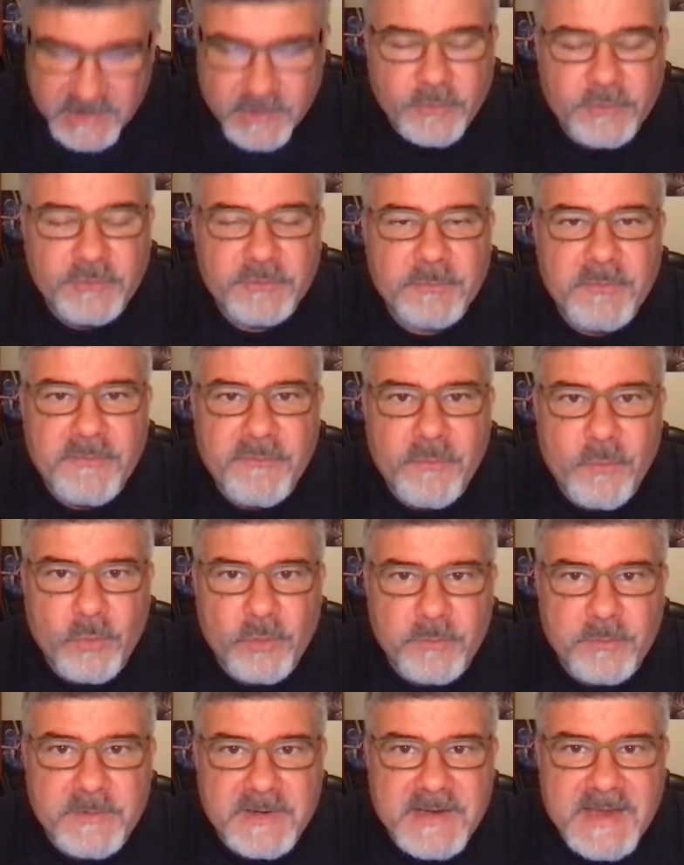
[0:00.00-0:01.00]
goes
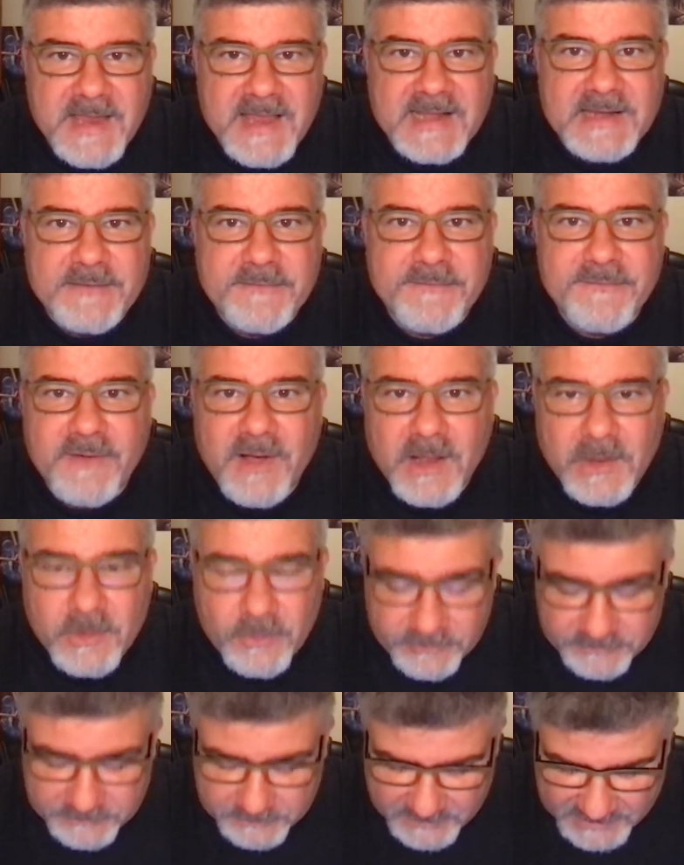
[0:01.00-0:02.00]
before me and he
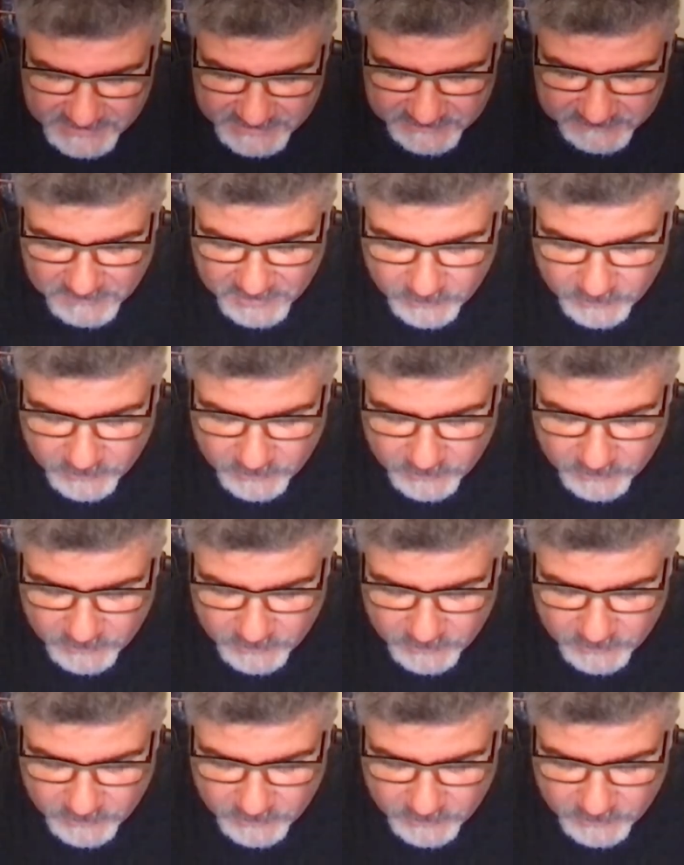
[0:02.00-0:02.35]
follows me. He's